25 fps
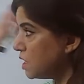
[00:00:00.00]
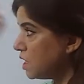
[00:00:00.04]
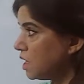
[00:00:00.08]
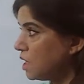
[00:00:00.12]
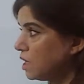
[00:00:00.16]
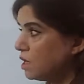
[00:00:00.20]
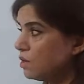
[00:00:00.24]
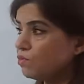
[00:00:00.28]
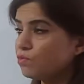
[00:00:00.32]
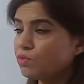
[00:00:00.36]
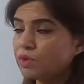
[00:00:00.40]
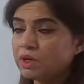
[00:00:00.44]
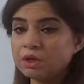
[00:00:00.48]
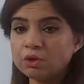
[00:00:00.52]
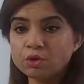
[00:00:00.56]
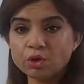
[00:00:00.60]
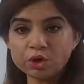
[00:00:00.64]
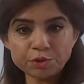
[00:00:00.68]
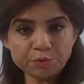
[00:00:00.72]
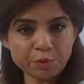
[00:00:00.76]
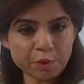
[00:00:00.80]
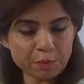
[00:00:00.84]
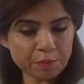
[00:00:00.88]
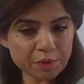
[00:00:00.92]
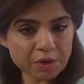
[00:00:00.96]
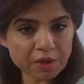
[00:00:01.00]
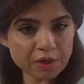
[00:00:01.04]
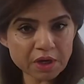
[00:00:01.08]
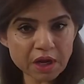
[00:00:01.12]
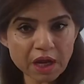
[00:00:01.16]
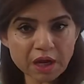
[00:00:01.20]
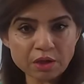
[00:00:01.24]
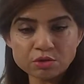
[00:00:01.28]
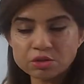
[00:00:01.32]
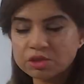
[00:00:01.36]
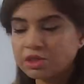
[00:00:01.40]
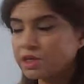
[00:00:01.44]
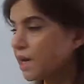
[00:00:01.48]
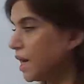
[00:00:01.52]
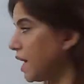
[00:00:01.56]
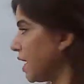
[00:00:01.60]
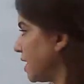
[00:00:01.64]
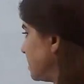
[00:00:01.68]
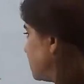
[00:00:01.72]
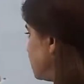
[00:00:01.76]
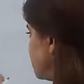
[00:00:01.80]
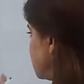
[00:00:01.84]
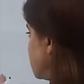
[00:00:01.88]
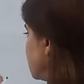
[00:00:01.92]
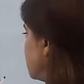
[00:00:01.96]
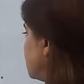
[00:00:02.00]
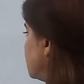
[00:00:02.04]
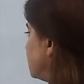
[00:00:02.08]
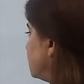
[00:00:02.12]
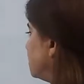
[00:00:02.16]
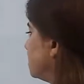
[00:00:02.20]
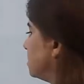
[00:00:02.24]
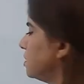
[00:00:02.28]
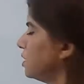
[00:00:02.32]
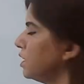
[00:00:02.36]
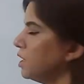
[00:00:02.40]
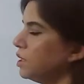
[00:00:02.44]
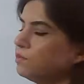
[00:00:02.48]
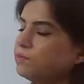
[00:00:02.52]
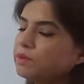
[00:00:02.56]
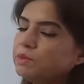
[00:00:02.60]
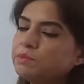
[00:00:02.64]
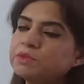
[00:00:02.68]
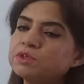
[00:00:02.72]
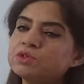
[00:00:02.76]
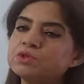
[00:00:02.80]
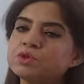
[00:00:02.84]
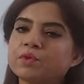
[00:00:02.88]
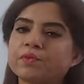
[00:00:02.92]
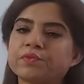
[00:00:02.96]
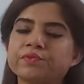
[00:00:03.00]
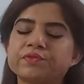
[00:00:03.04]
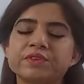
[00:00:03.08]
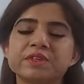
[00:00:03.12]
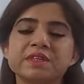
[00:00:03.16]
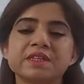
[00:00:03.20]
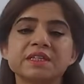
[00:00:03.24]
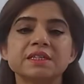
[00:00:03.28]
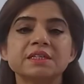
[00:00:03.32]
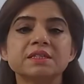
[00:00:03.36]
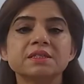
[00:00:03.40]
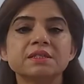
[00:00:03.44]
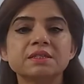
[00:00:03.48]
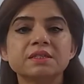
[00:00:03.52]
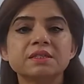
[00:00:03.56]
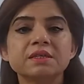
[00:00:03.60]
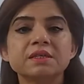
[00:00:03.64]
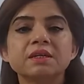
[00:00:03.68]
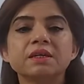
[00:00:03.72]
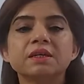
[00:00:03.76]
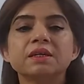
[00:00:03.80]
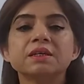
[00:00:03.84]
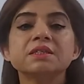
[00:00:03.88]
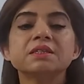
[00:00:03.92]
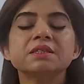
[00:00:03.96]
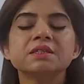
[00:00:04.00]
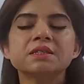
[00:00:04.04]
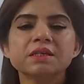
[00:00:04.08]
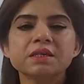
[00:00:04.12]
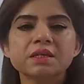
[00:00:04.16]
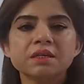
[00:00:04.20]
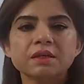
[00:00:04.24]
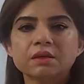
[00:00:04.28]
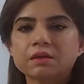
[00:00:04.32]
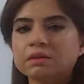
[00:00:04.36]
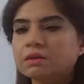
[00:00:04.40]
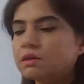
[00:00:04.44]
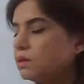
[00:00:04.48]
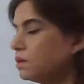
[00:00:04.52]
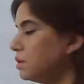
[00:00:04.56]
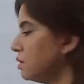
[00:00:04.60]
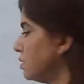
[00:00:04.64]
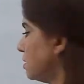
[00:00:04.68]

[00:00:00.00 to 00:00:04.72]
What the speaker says: C will not be pronounced as K. It will be soft C. Consider.